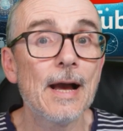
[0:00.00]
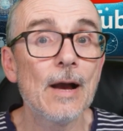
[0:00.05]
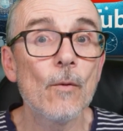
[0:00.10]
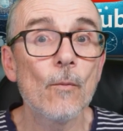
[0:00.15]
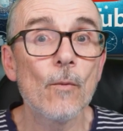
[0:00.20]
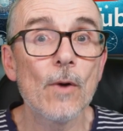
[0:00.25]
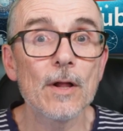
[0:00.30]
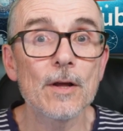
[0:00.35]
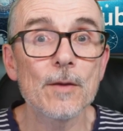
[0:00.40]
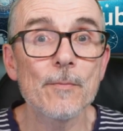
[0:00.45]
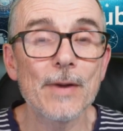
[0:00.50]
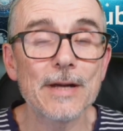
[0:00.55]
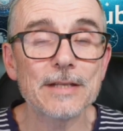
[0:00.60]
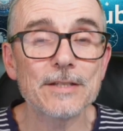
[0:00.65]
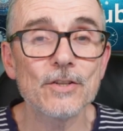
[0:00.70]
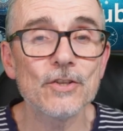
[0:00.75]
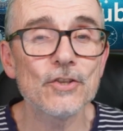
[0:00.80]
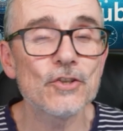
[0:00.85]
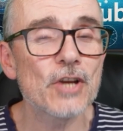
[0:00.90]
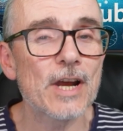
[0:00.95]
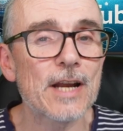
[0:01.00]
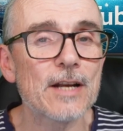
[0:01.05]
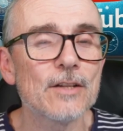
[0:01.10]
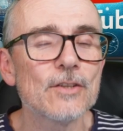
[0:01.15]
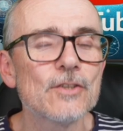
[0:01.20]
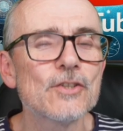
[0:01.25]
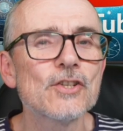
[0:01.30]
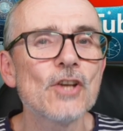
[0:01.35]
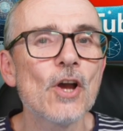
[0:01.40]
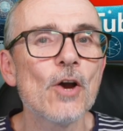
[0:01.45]
Welcome back to the
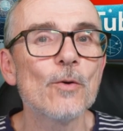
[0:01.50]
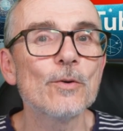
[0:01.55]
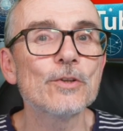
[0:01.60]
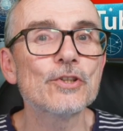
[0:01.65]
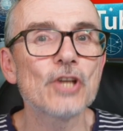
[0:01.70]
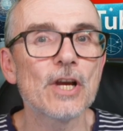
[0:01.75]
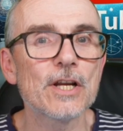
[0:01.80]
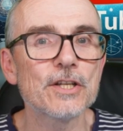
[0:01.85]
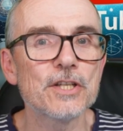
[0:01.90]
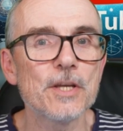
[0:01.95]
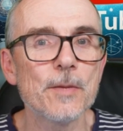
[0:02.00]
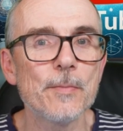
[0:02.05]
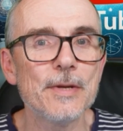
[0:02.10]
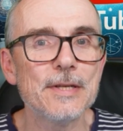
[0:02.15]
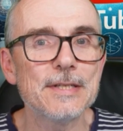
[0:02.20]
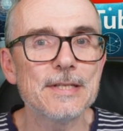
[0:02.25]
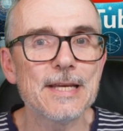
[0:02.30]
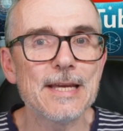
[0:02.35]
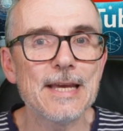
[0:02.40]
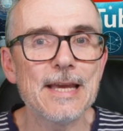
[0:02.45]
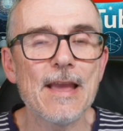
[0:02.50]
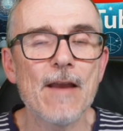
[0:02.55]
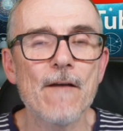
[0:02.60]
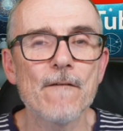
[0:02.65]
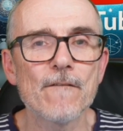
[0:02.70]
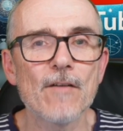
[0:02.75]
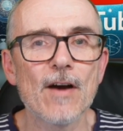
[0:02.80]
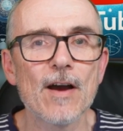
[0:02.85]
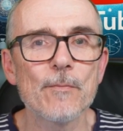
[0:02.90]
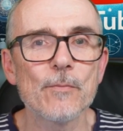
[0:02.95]
channel. So ChatGPT
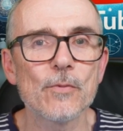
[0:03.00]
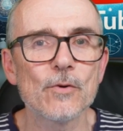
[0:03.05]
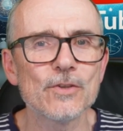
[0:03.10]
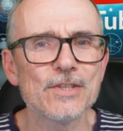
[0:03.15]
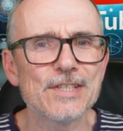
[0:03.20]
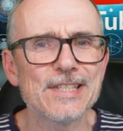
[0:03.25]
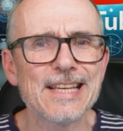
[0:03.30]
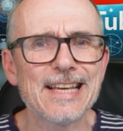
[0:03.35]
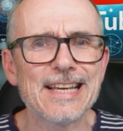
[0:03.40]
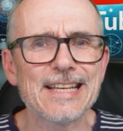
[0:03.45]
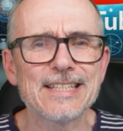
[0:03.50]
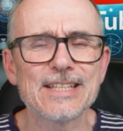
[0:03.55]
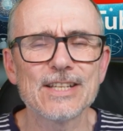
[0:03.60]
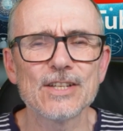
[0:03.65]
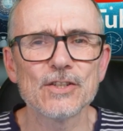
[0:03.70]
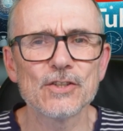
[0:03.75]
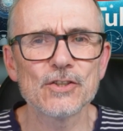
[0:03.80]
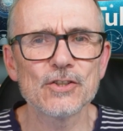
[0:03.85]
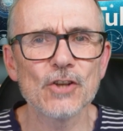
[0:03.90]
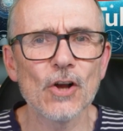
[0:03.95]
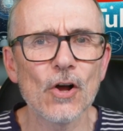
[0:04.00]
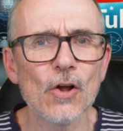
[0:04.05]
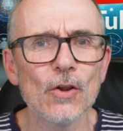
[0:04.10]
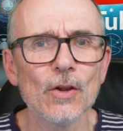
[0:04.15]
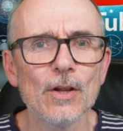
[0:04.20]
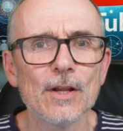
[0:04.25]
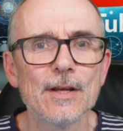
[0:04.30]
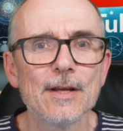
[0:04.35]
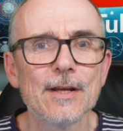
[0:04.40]
5.6 Sol